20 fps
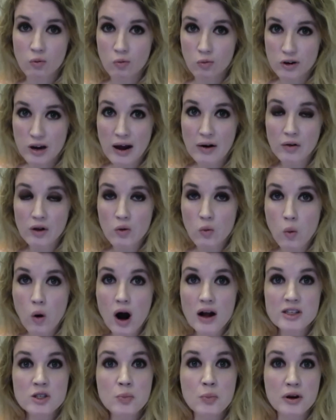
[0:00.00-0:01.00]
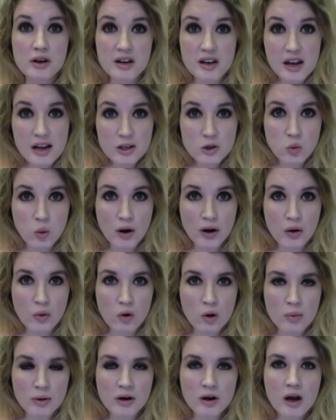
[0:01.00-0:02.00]
not only wants but needs Wonder
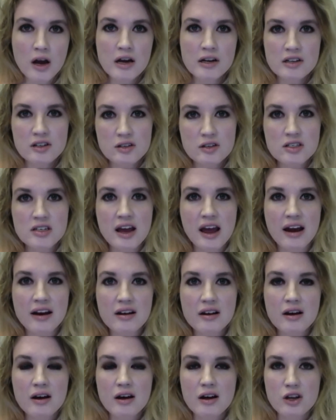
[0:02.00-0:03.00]
Woman to stand,